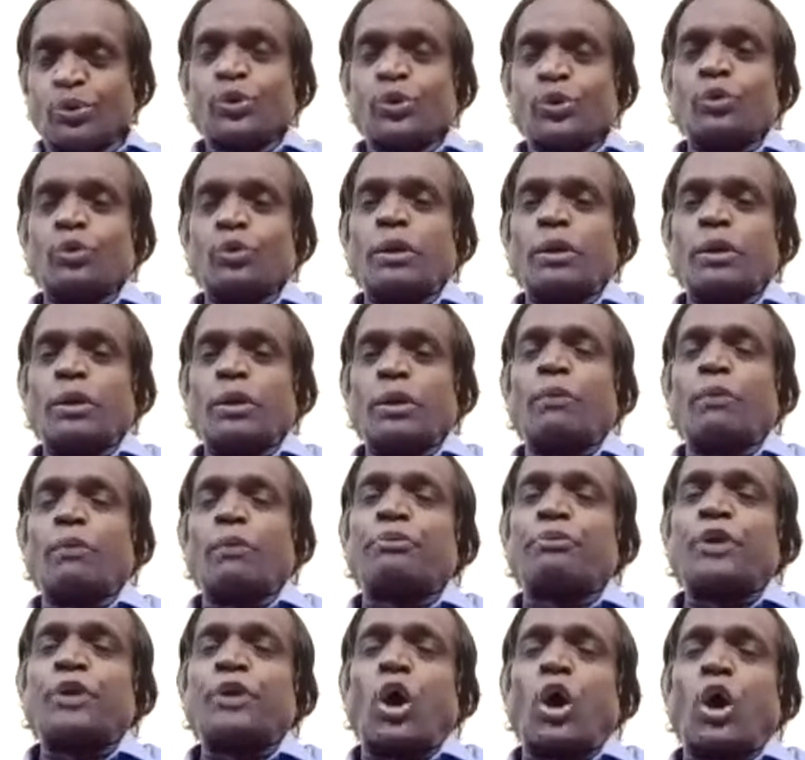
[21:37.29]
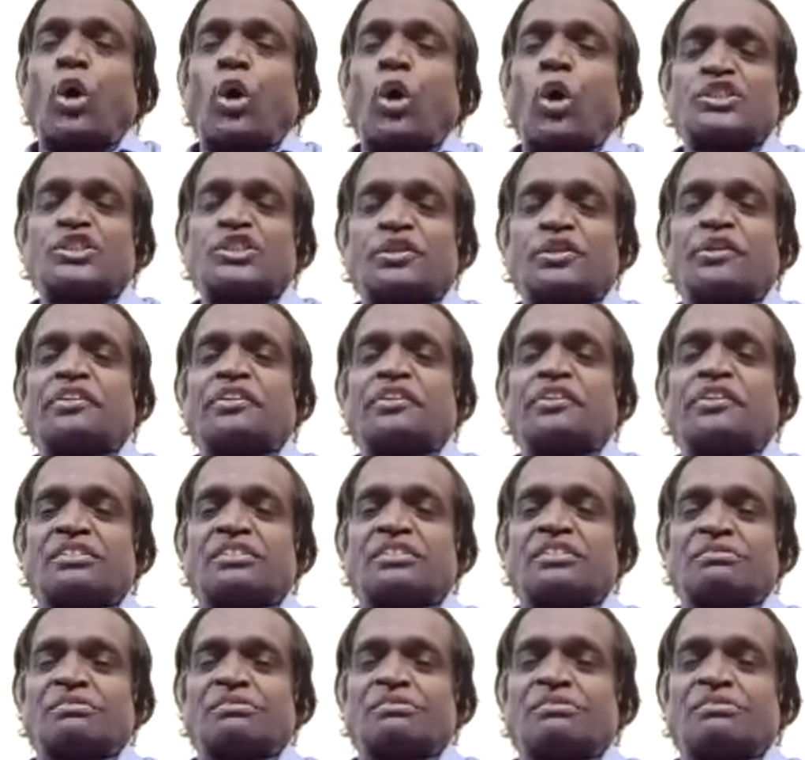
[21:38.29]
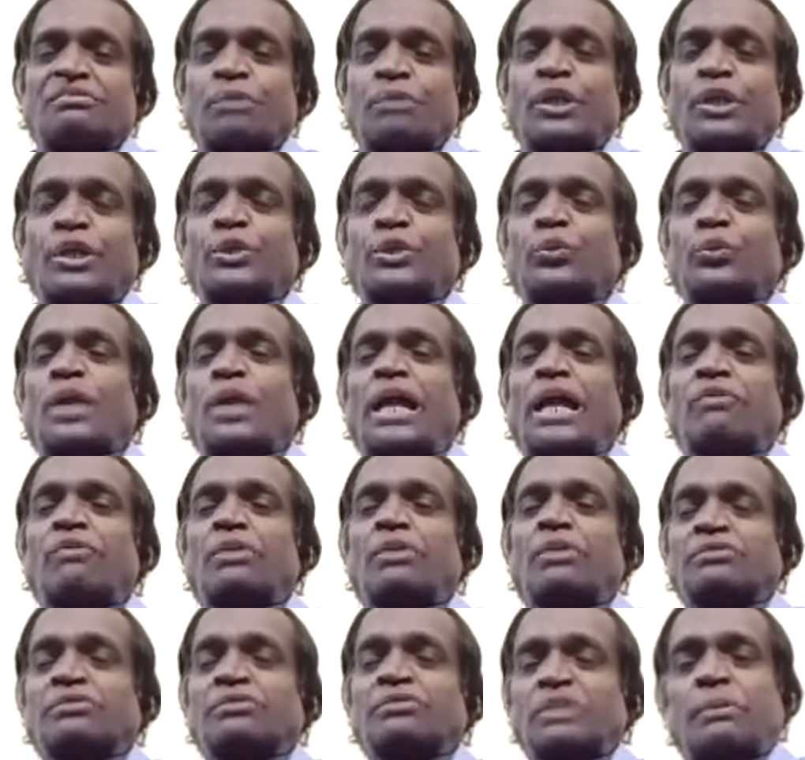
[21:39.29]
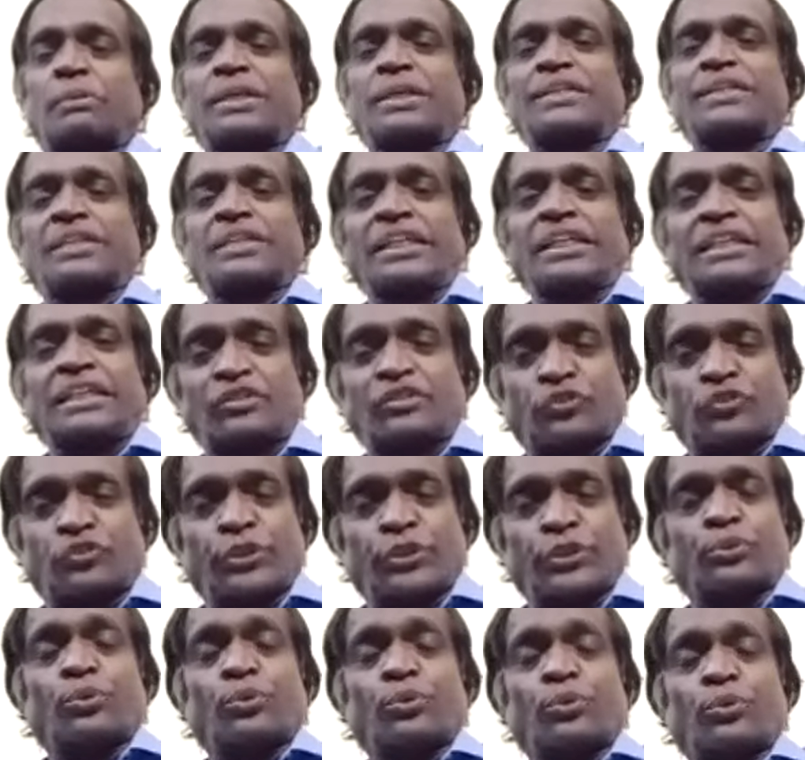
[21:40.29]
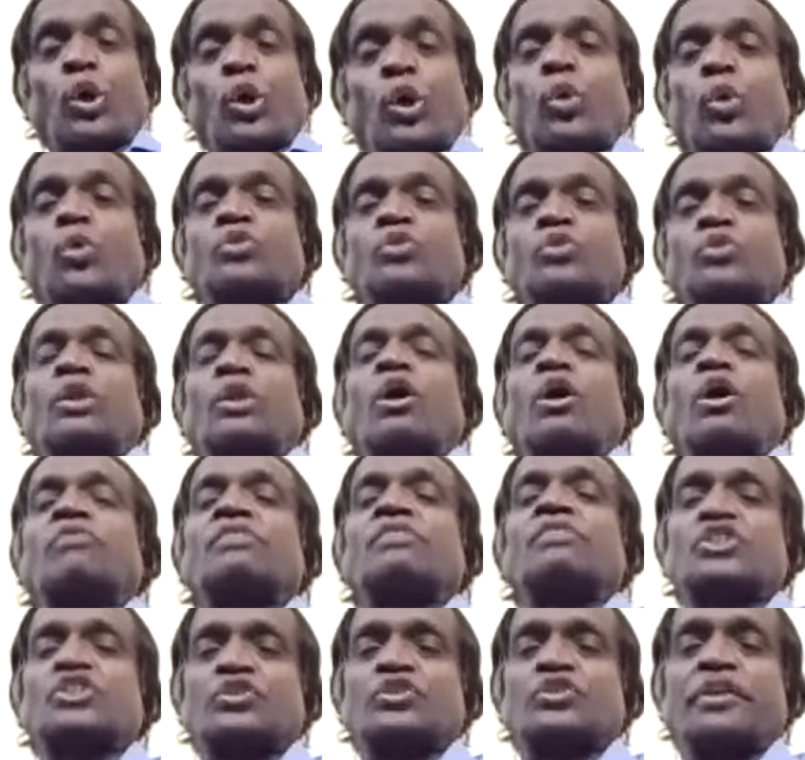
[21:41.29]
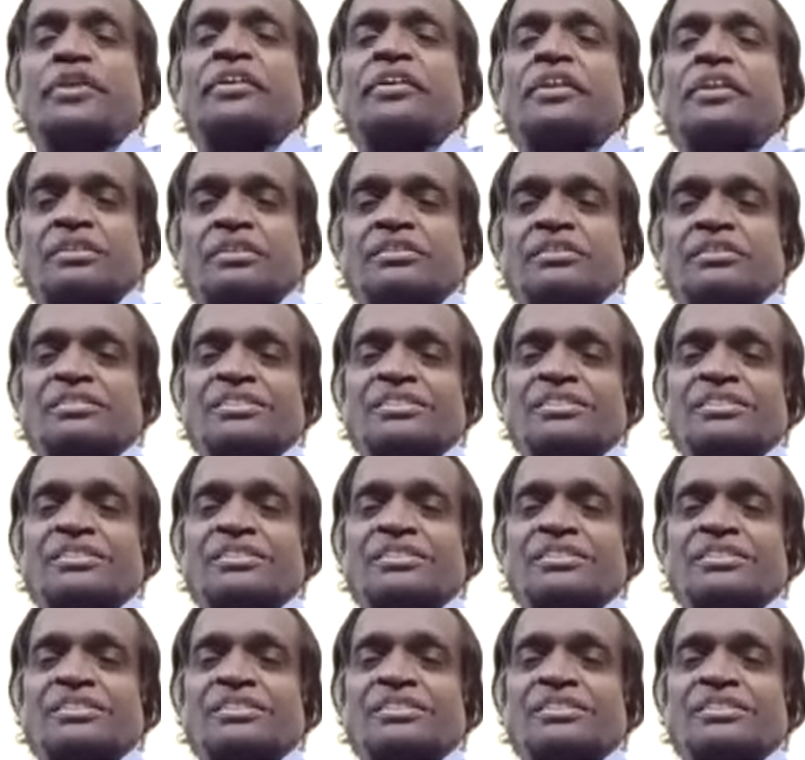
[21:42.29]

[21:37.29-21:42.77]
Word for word: You may be a pure vegetarian, but you will have somebody sitting next to you who is a non-vegetarian.